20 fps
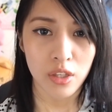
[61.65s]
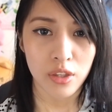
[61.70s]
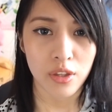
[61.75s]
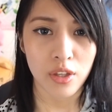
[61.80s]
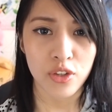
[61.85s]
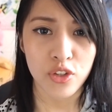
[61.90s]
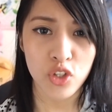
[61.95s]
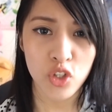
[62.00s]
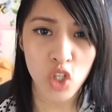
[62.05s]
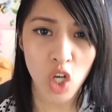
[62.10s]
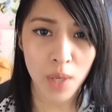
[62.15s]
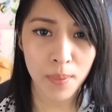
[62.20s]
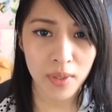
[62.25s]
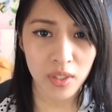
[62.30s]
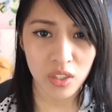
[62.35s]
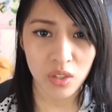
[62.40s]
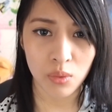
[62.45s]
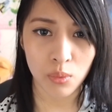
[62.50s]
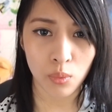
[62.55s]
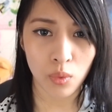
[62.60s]
the
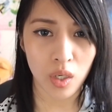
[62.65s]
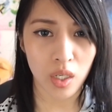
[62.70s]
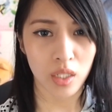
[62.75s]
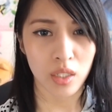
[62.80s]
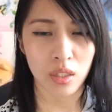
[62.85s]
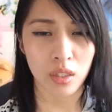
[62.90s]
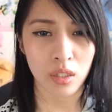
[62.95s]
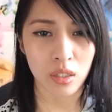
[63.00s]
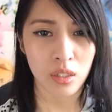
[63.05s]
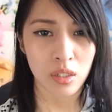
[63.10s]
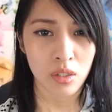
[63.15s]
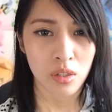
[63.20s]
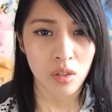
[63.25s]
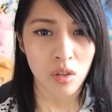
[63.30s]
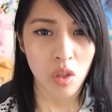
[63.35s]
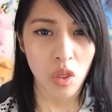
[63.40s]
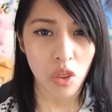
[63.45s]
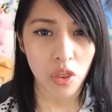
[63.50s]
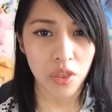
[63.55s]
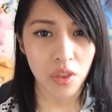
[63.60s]
dominant
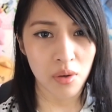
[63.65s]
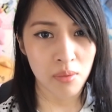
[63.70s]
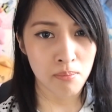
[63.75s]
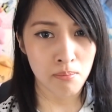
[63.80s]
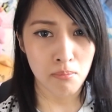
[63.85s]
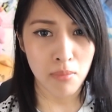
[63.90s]
one.The